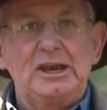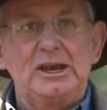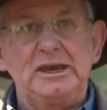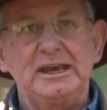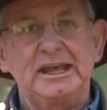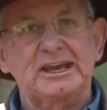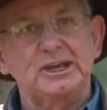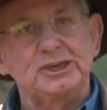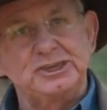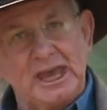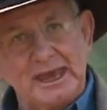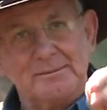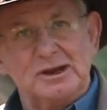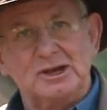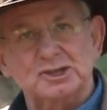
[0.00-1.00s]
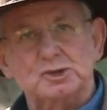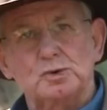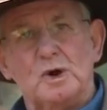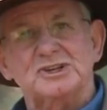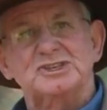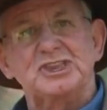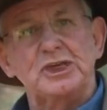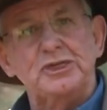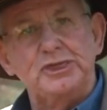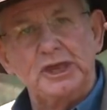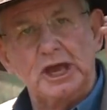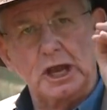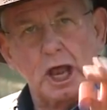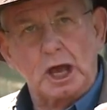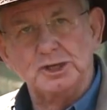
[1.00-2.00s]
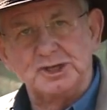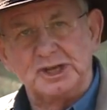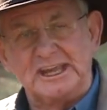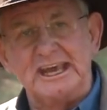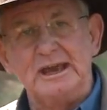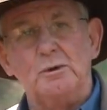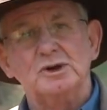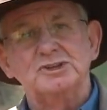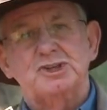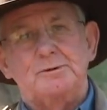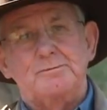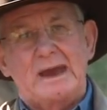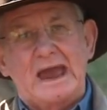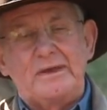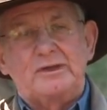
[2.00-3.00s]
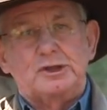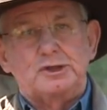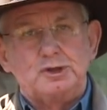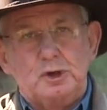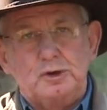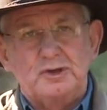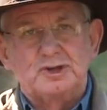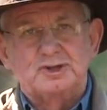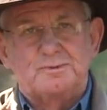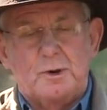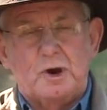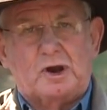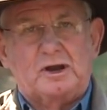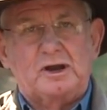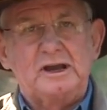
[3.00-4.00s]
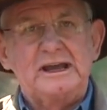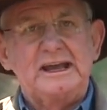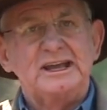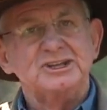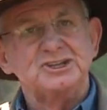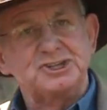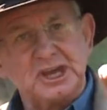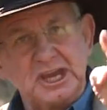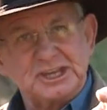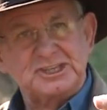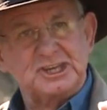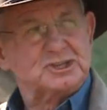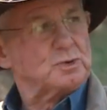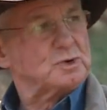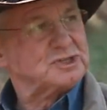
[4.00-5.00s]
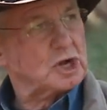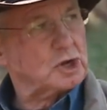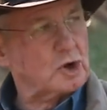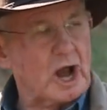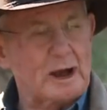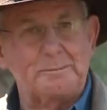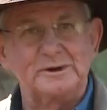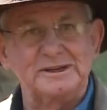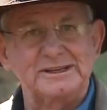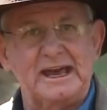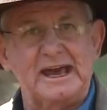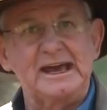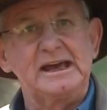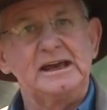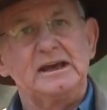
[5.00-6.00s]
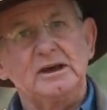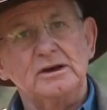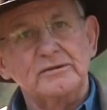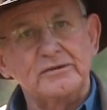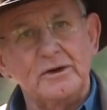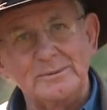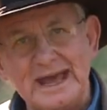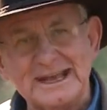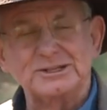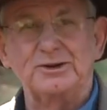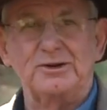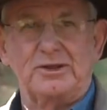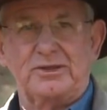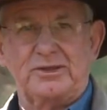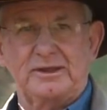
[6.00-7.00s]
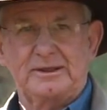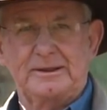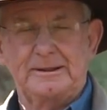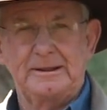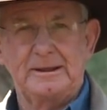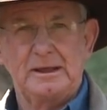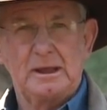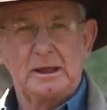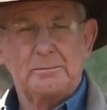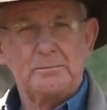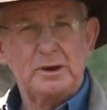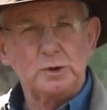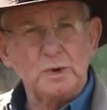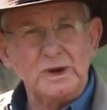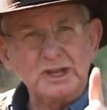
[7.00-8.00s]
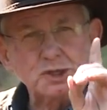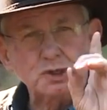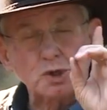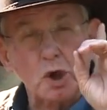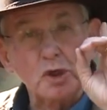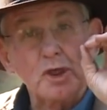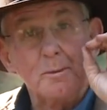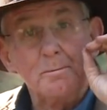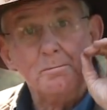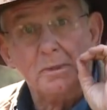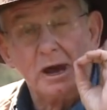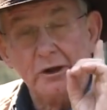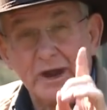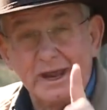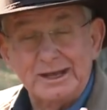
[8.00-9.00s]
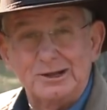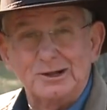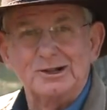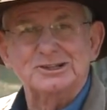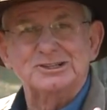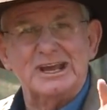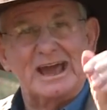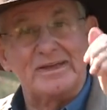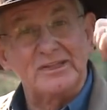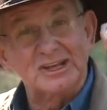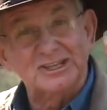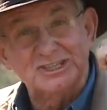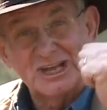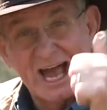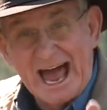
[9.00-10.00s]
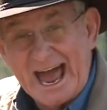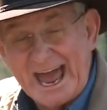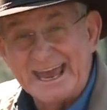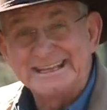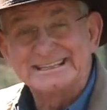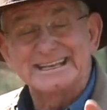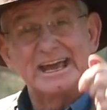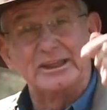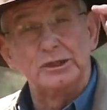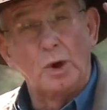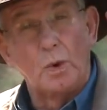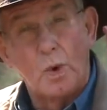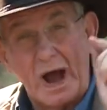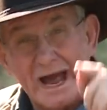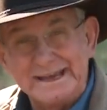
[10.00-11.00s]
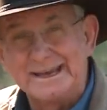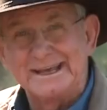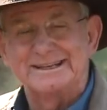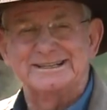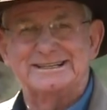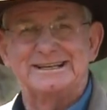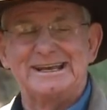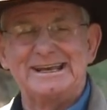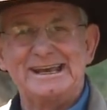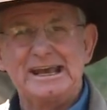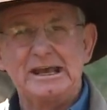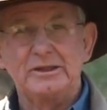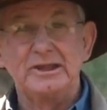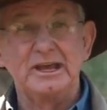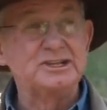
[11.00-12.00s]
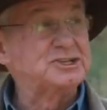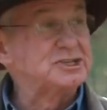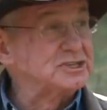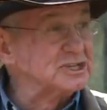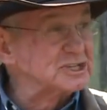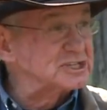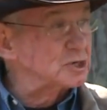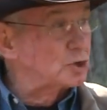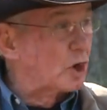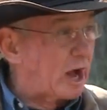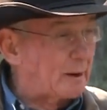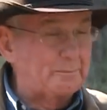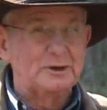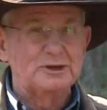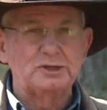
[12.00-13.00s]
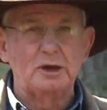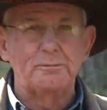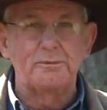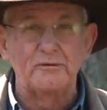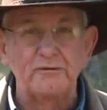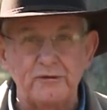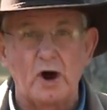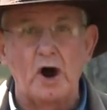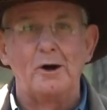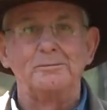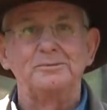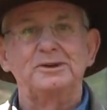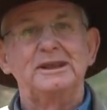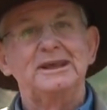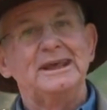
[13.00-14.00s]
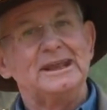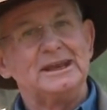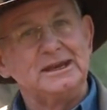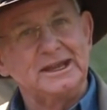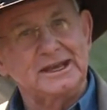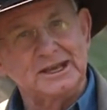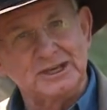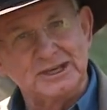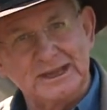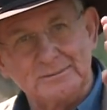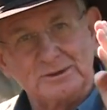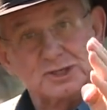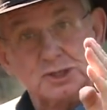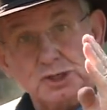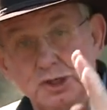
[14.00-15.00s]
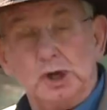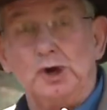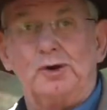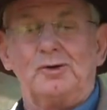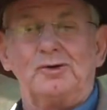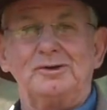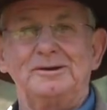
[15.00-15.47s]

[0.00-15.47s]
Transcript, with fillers: Nicodemus was the theologian. He was the man that knew this book. Jesus was a carpenter from Nazareth. But when he saw the miracles and the signs and the wonders that this carpenter performed, Nicodemus knew